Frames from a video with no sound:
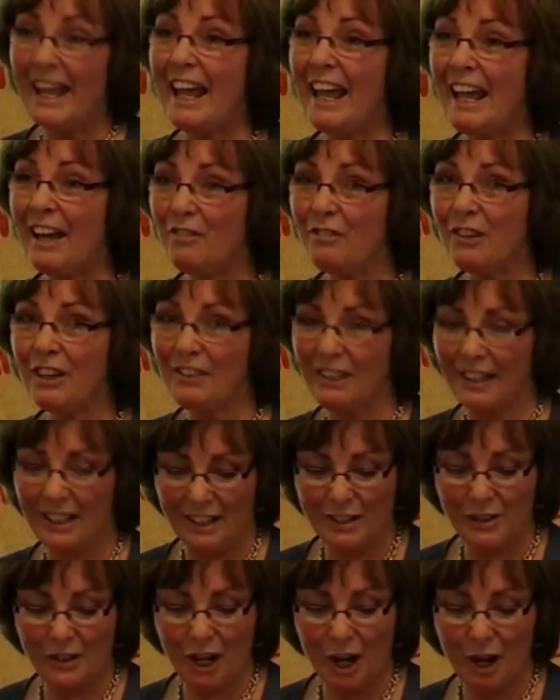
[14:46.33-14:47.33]
Everything
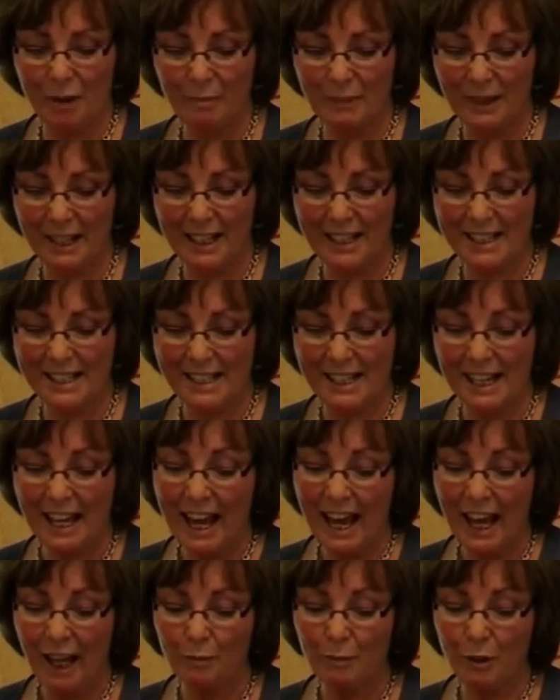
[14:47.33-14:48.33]
is complex,
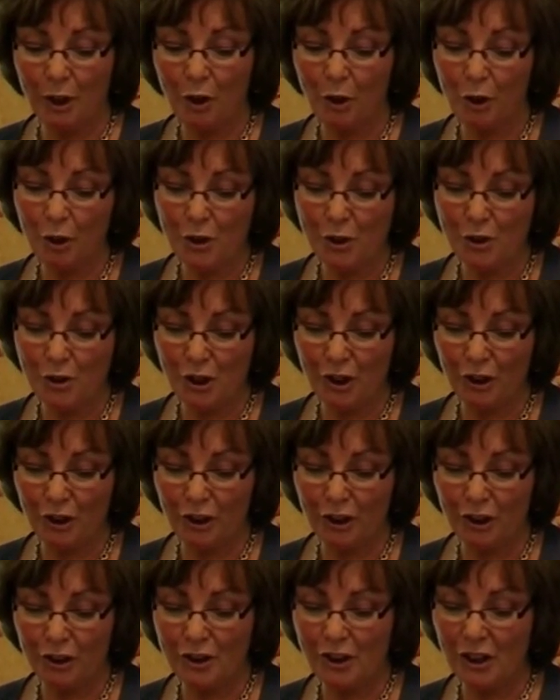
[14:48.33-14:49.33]
and we all
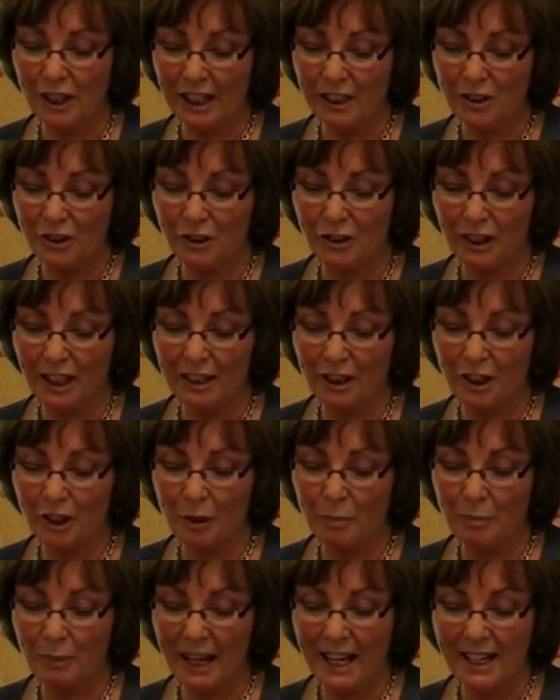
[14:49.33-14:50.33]
struggle to integrate the
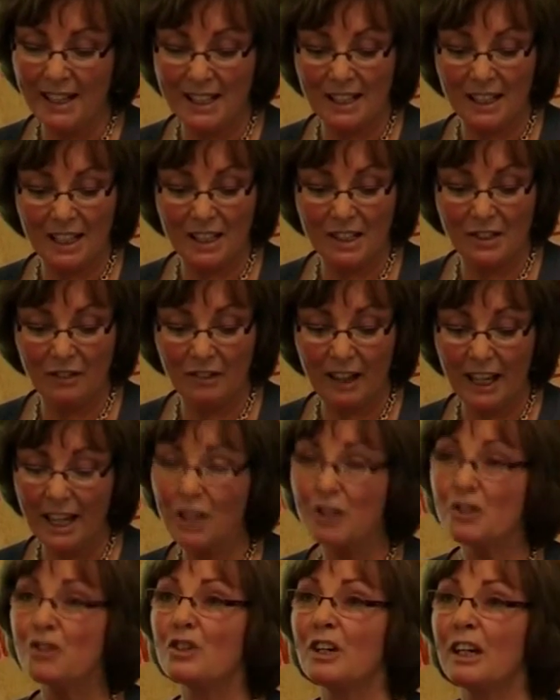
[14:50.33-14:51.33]
complexities of
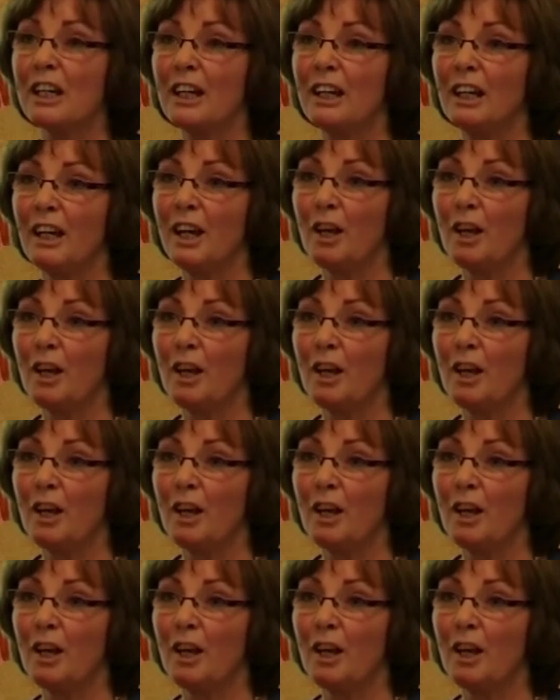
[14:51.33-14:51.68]
history,